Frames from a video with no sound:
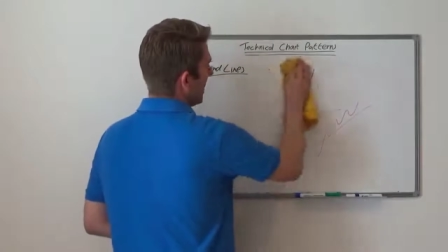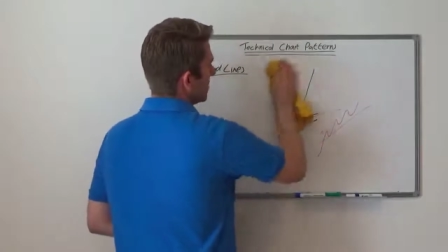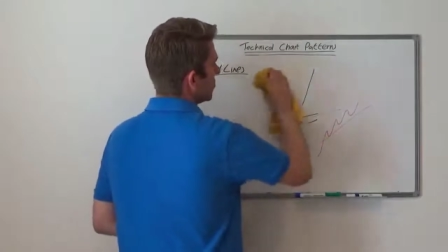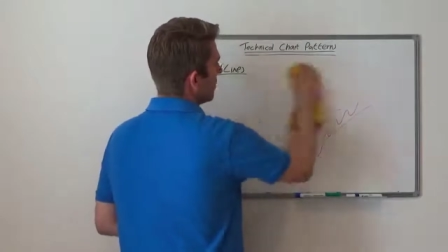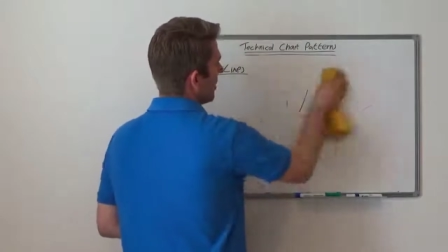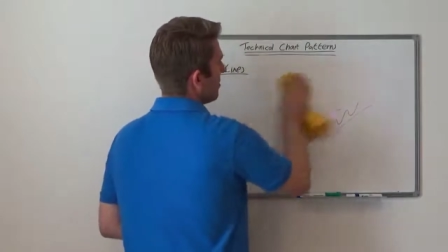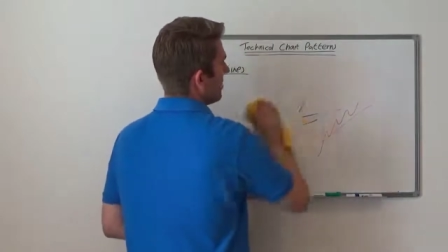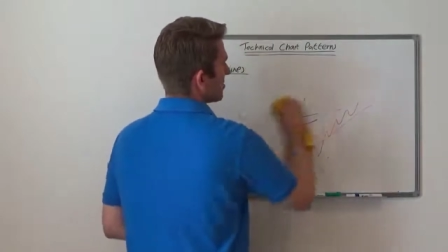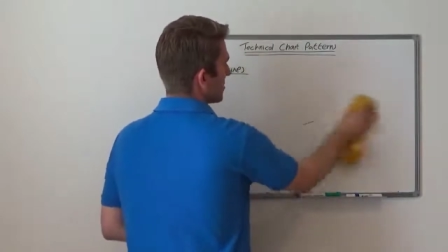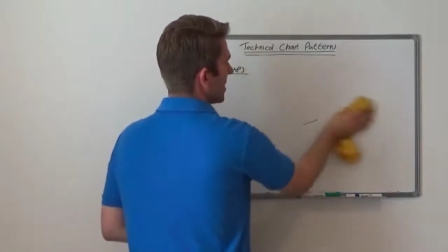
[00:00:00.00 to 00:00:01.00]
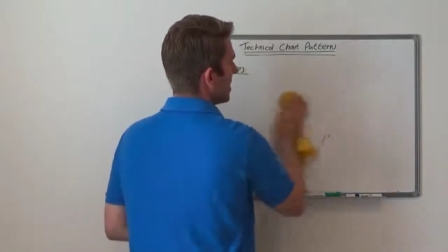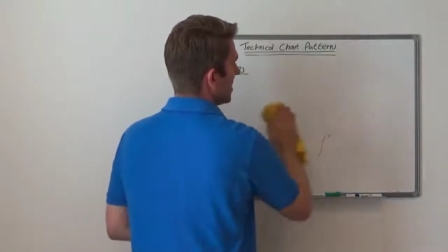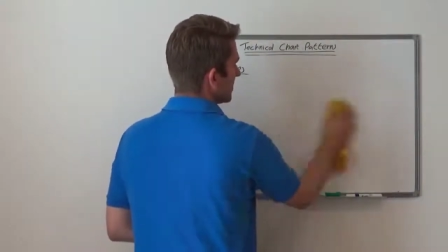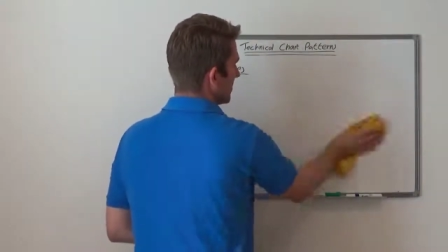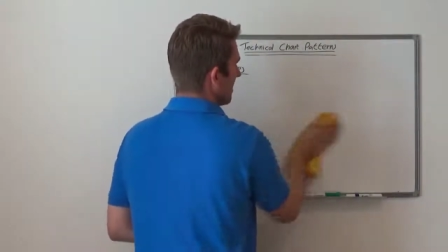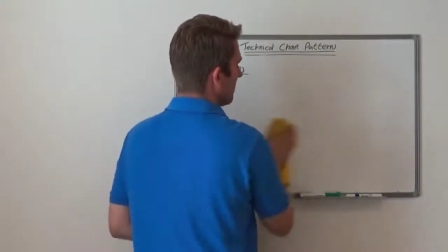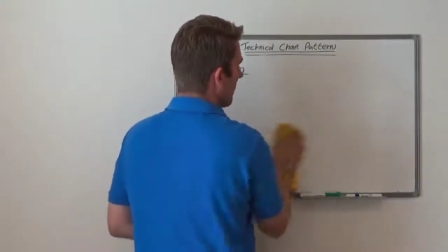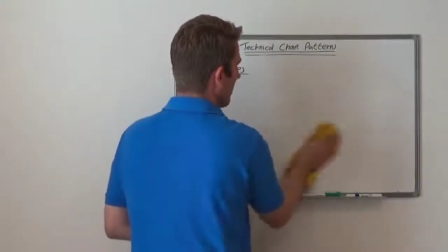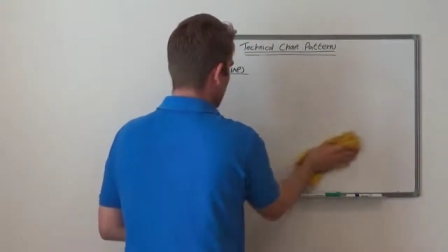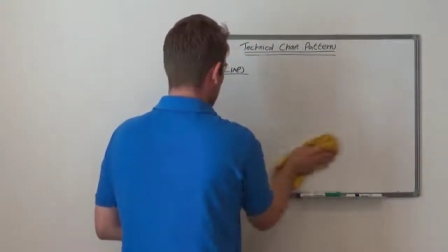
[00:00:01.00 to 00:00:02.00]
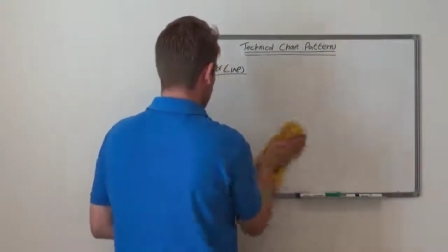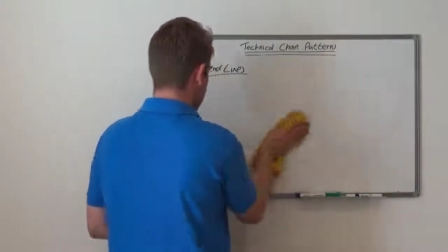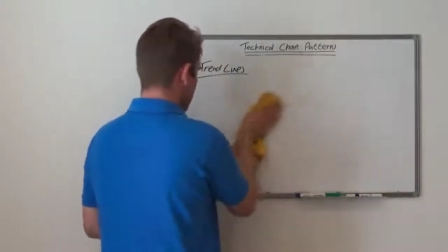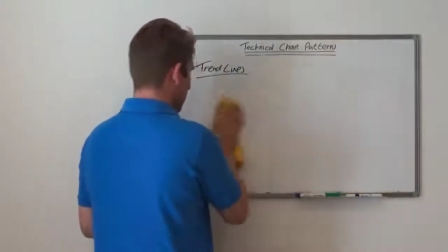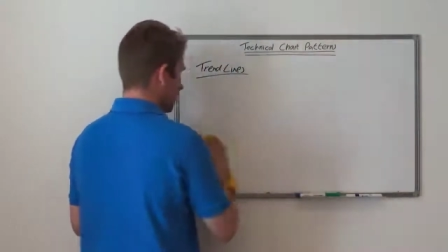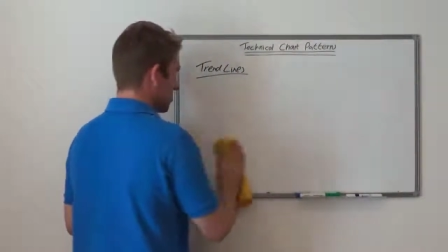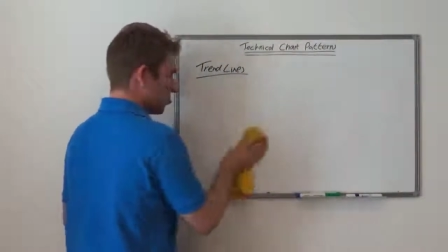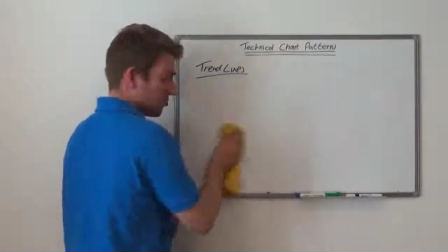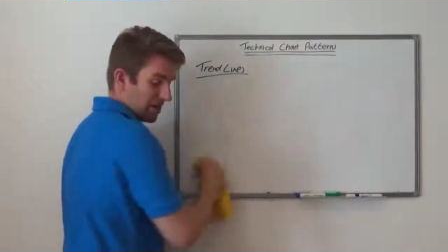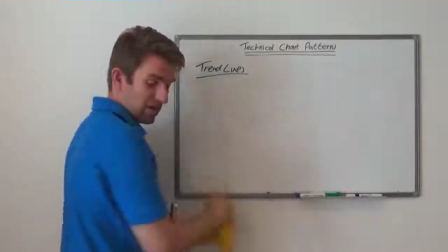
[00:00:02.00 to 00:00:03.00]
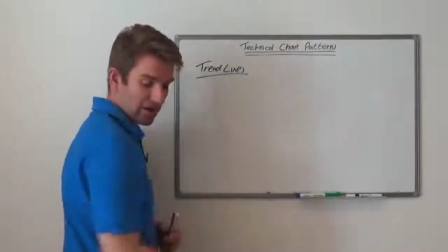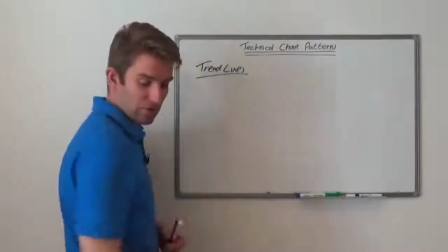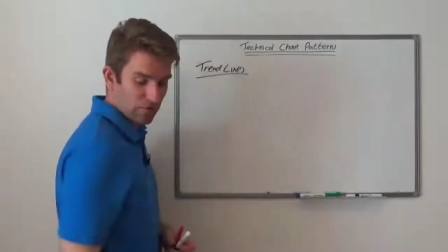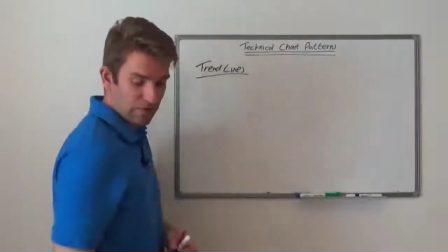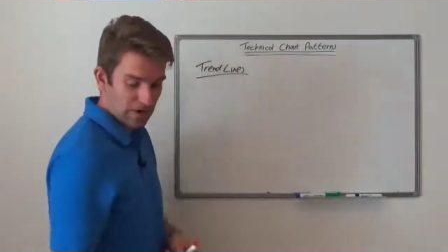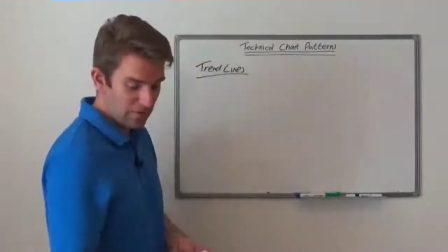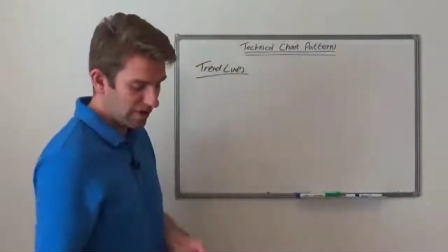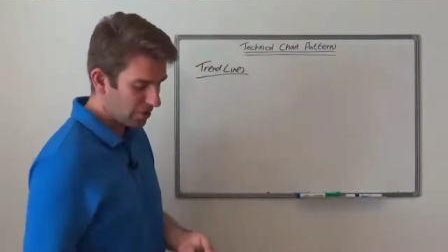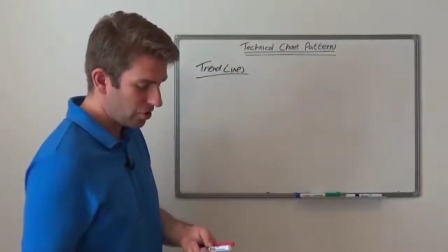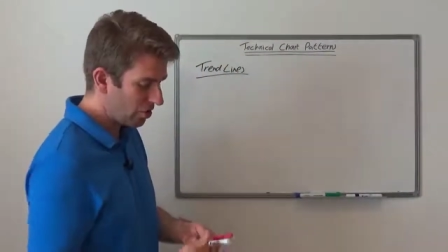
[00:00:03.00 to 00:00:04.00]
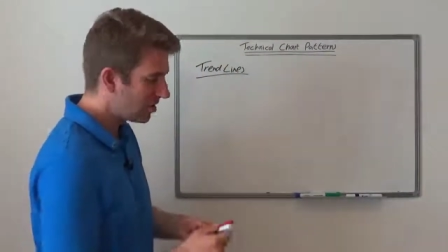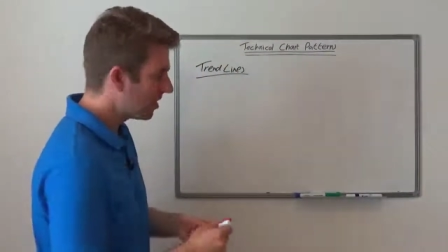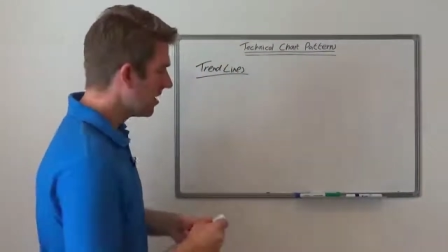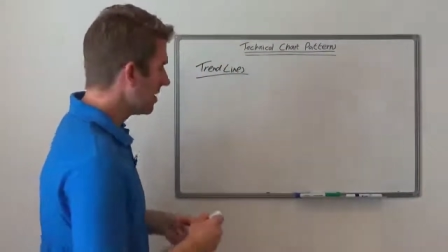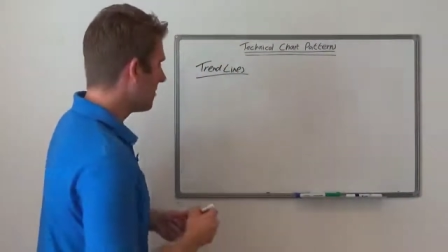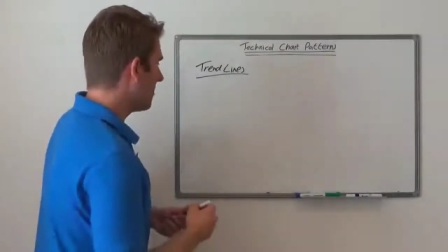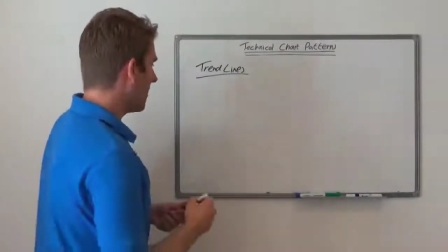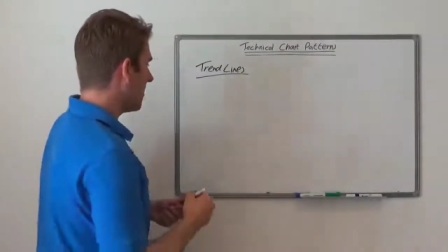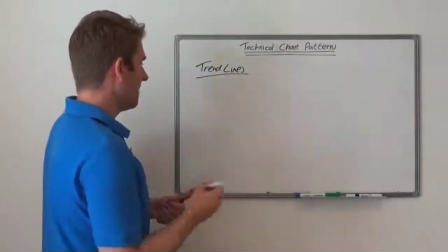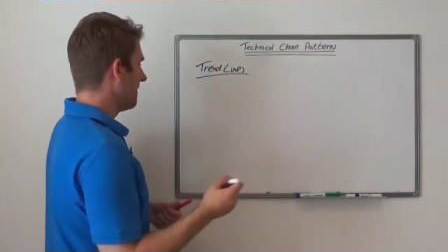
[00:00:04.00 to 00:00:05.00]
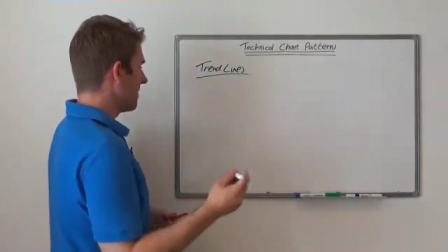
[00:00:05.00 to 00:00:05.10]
It's all very well saying, listen, I buy when it touches the trend line, all very well and good, but